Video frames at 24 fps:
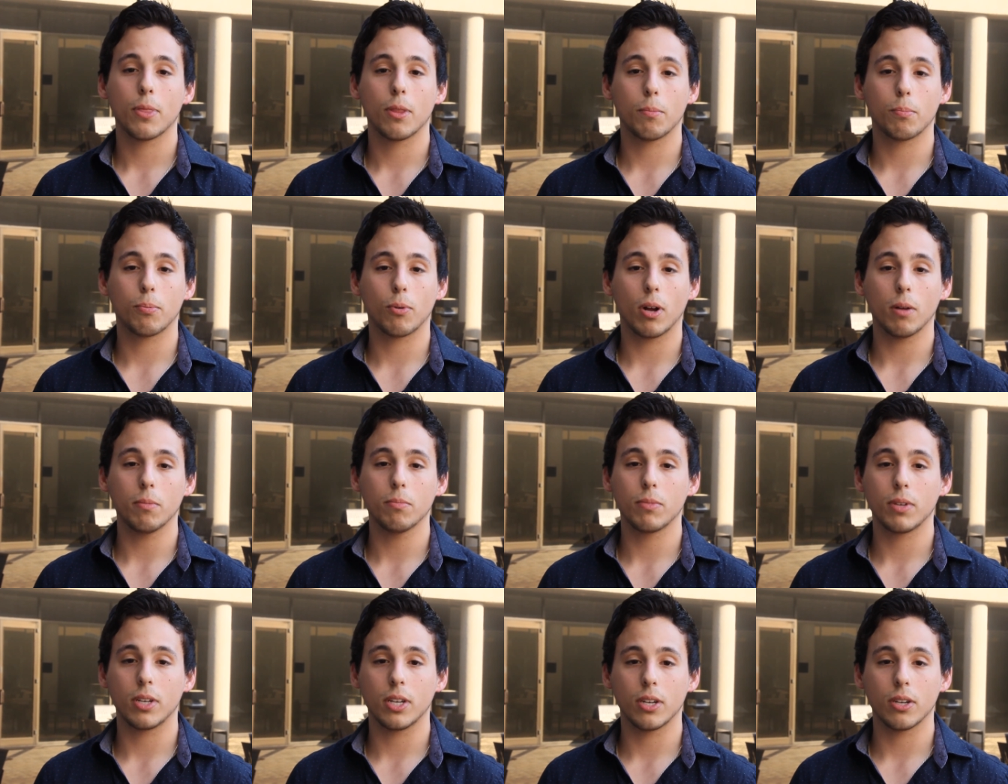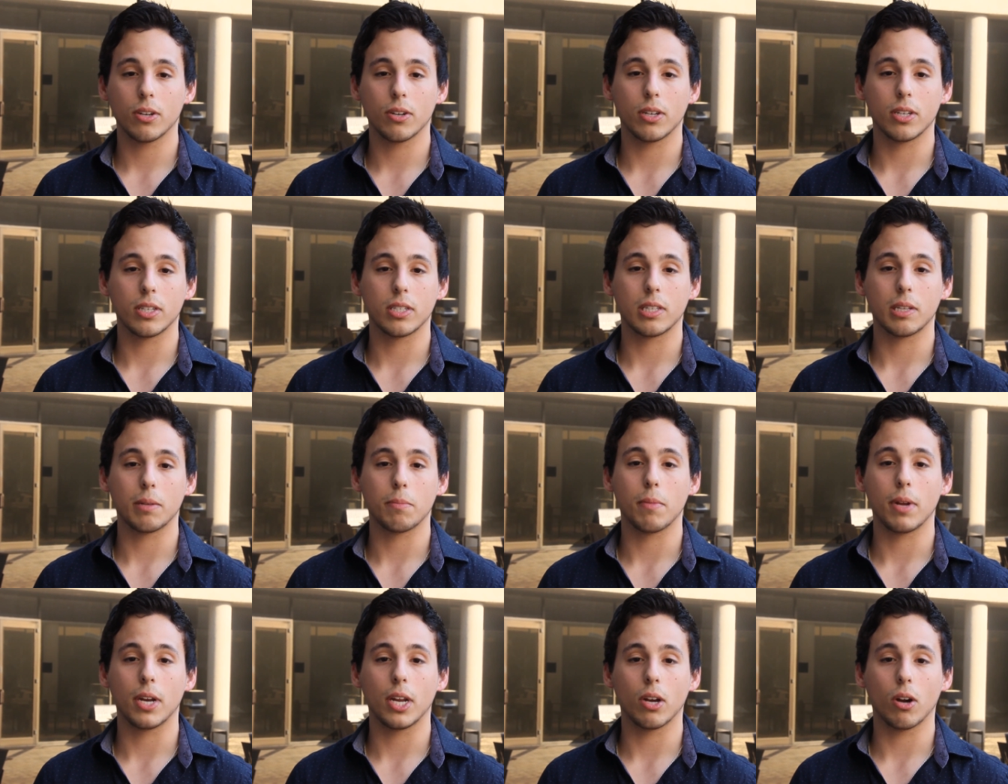The problem here is
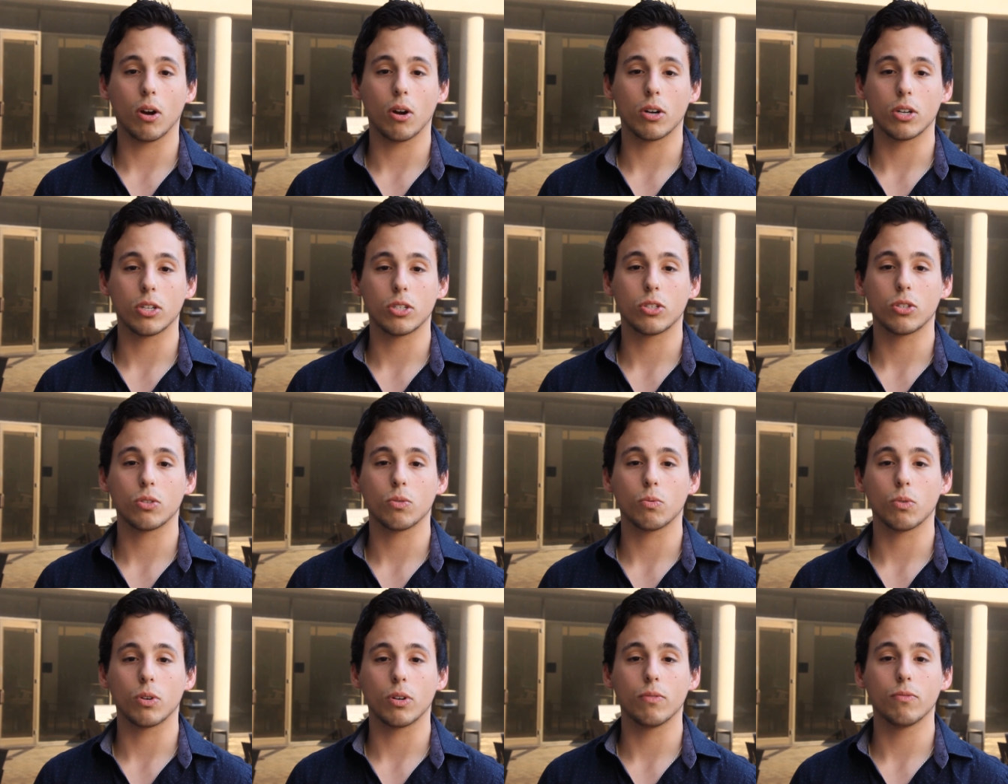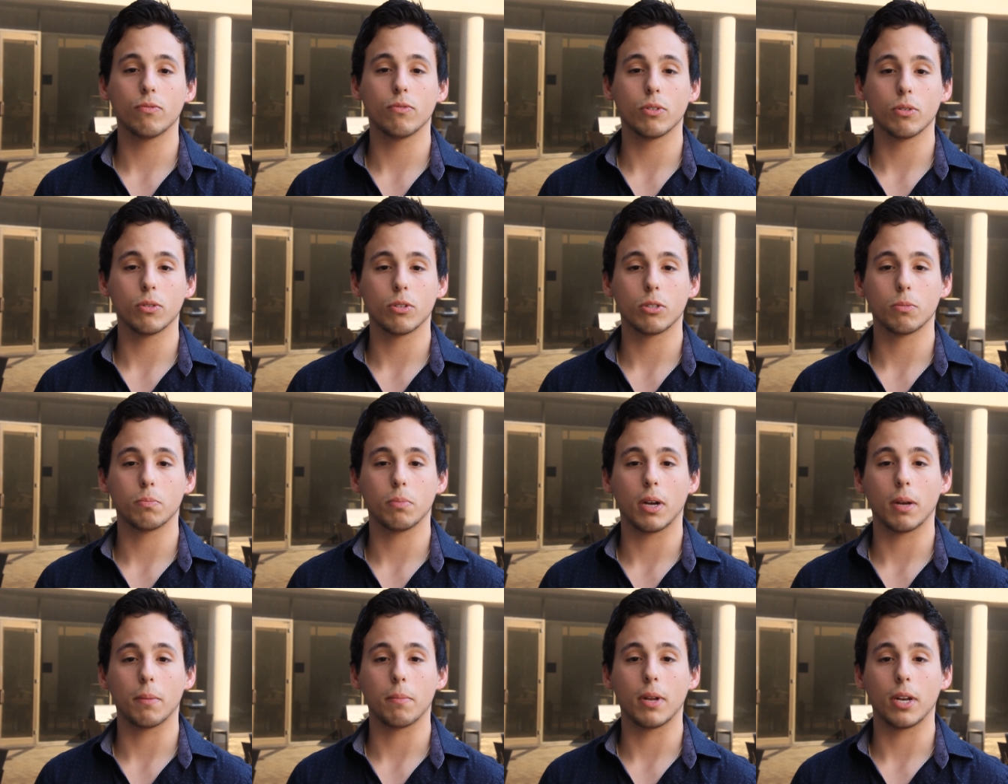that many artists were influenced
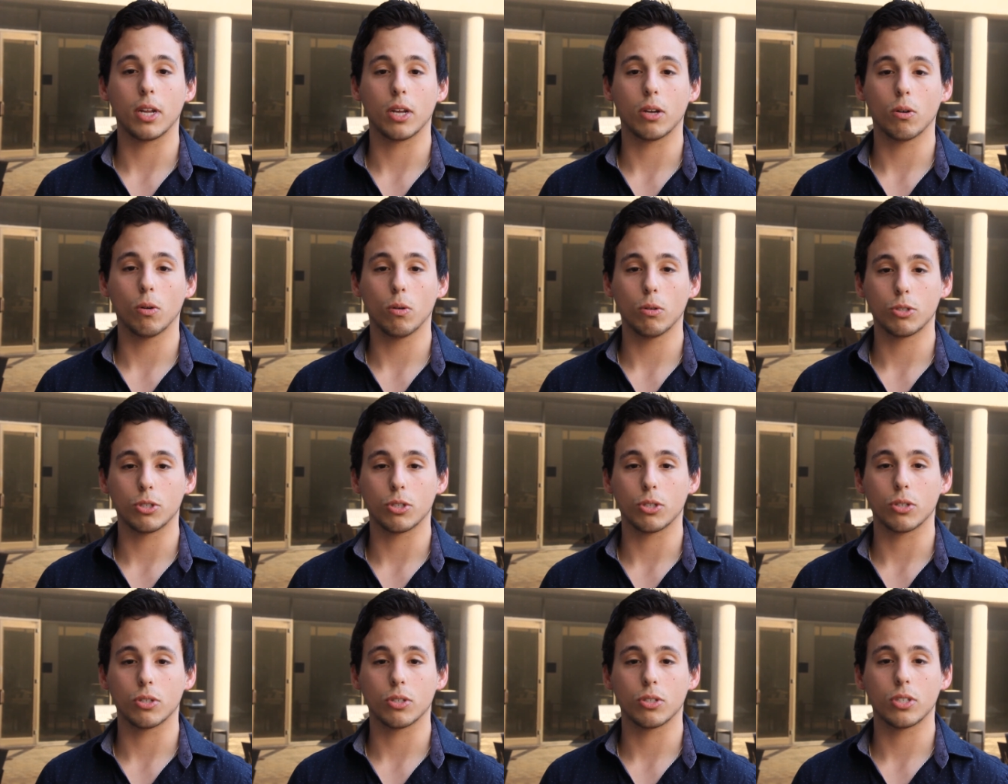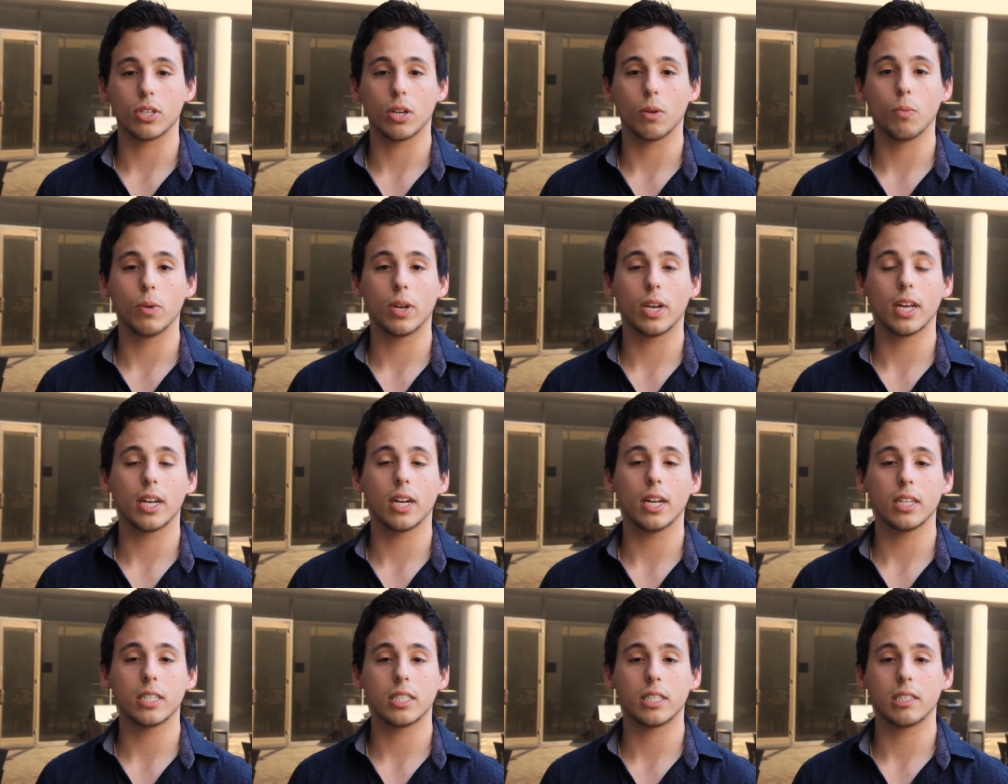by many cultures, and we
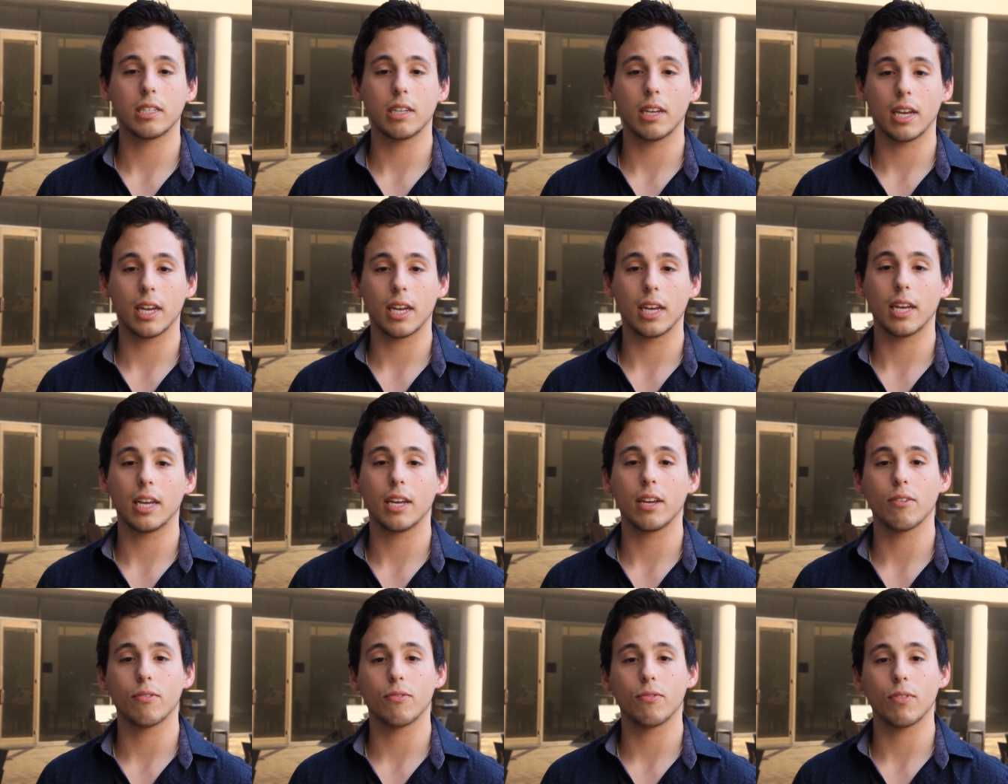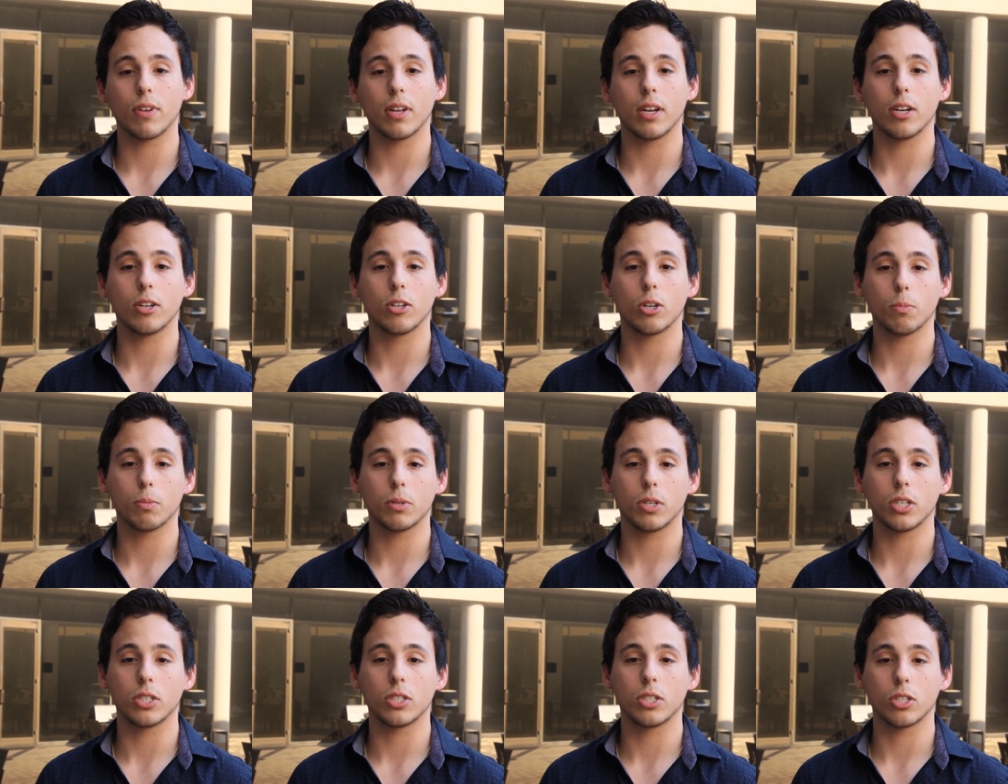cannot say if an
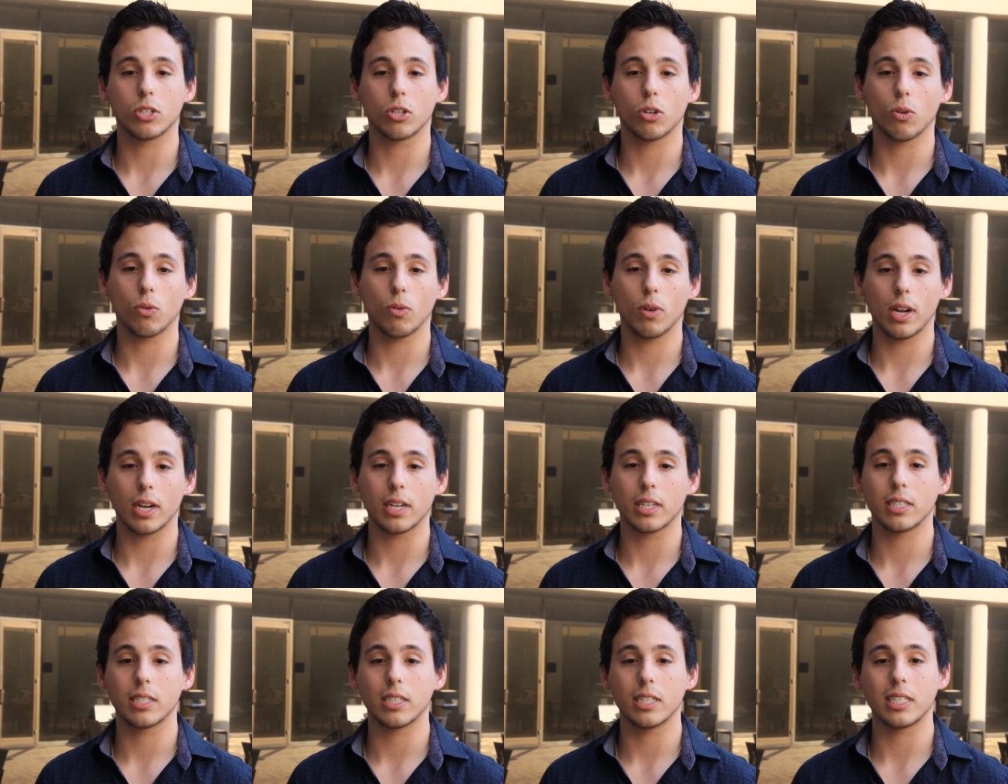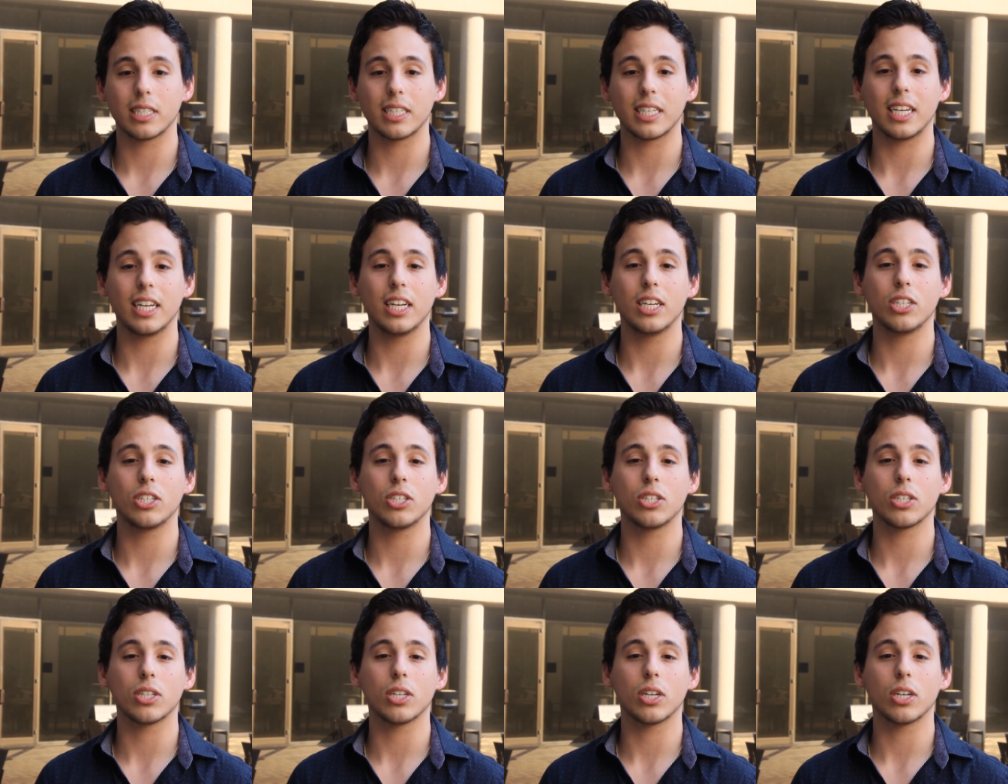interpretation is correct since each